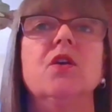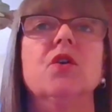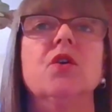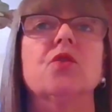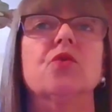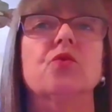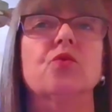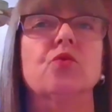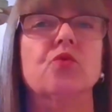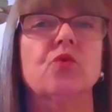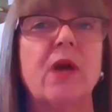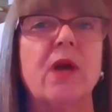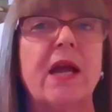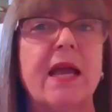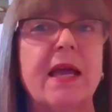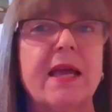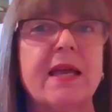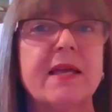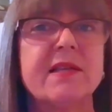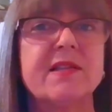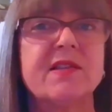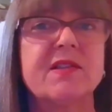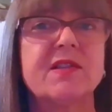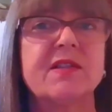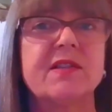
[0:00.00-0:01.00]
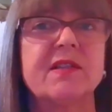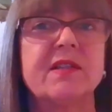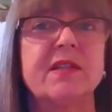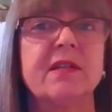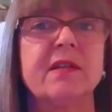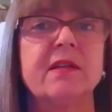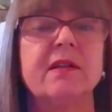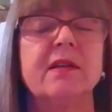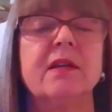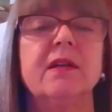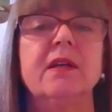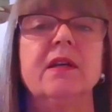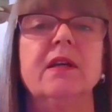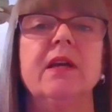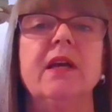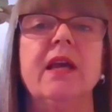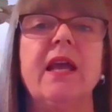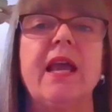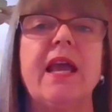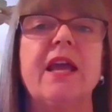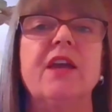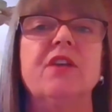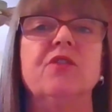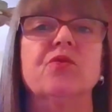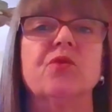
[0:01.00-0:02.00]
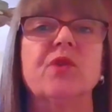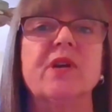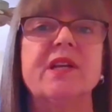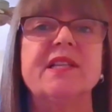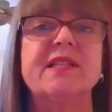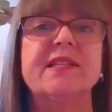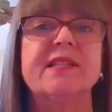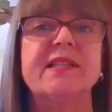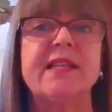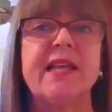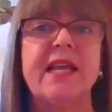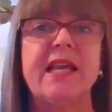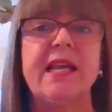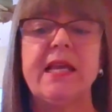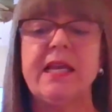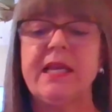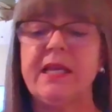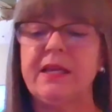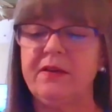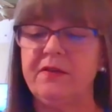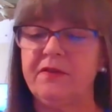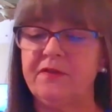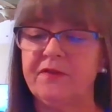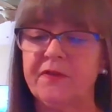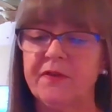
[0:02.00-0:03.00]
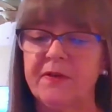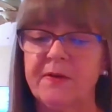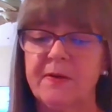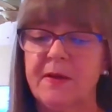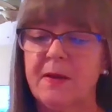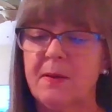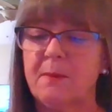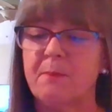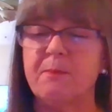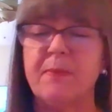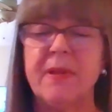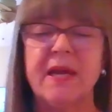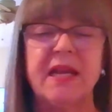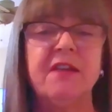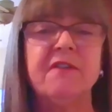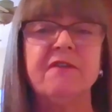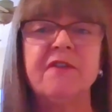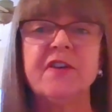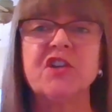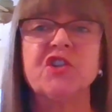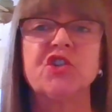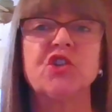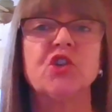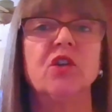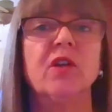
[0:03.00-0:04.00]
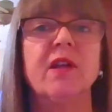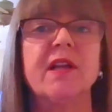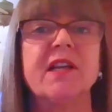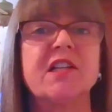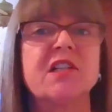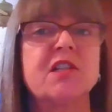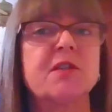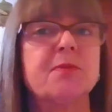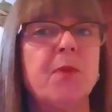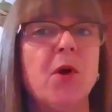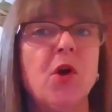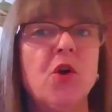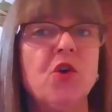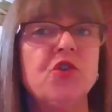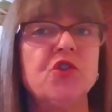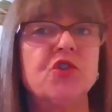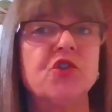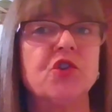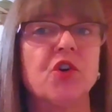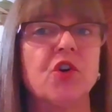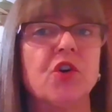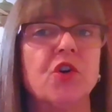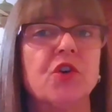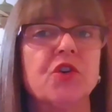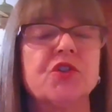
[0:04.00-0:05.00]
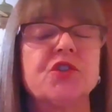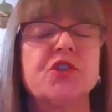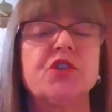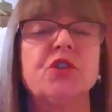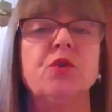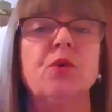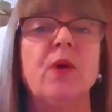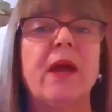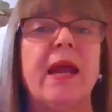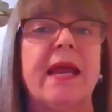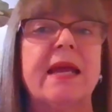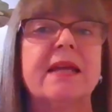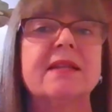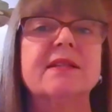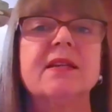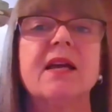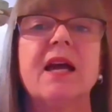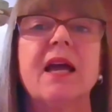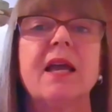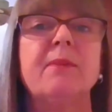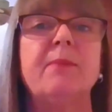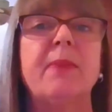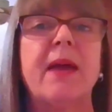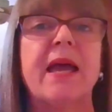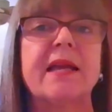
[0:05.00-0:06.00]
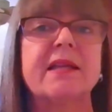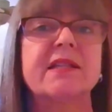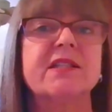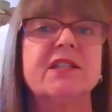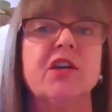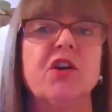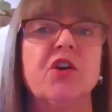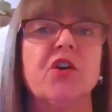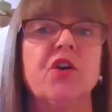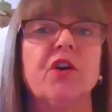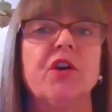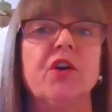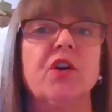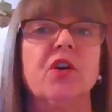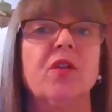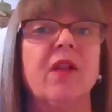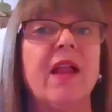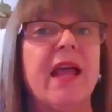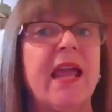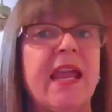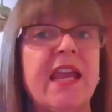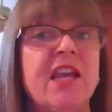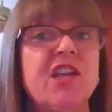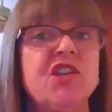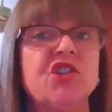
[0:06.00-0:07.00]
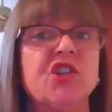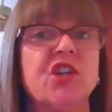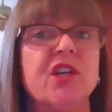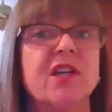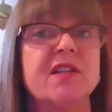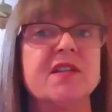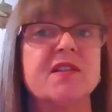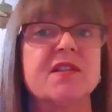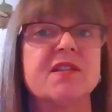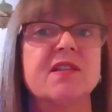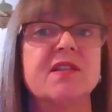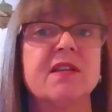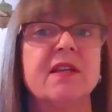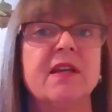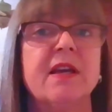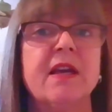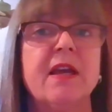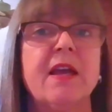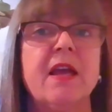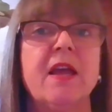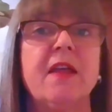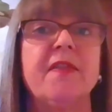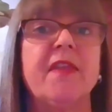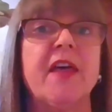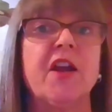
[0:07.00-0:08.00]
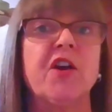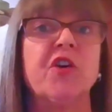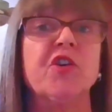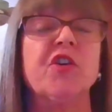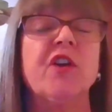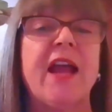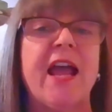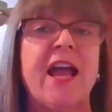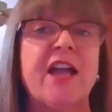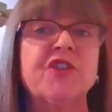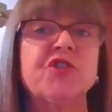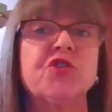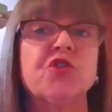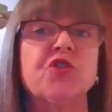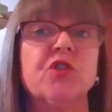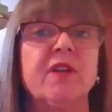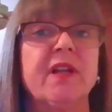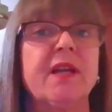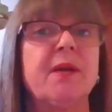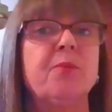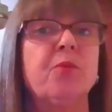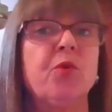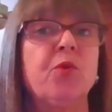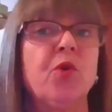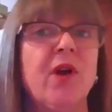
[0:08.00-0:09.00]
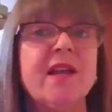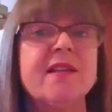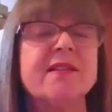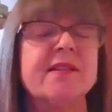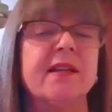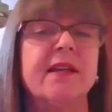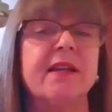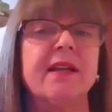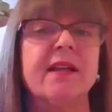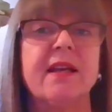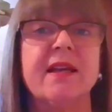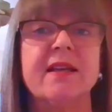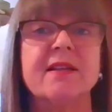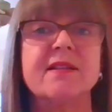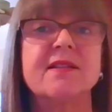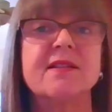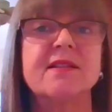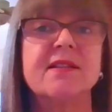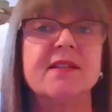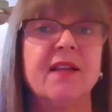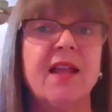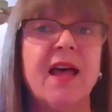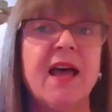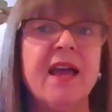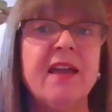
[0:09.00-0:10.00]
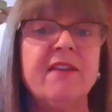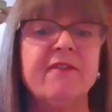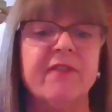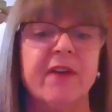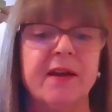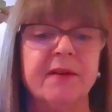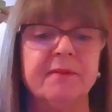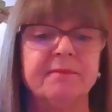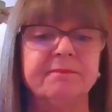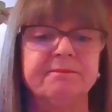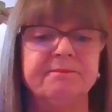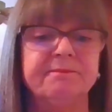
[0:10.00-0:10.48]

rest, and receive beneficial exposure to antibacterial agents that are naturally present in saliva.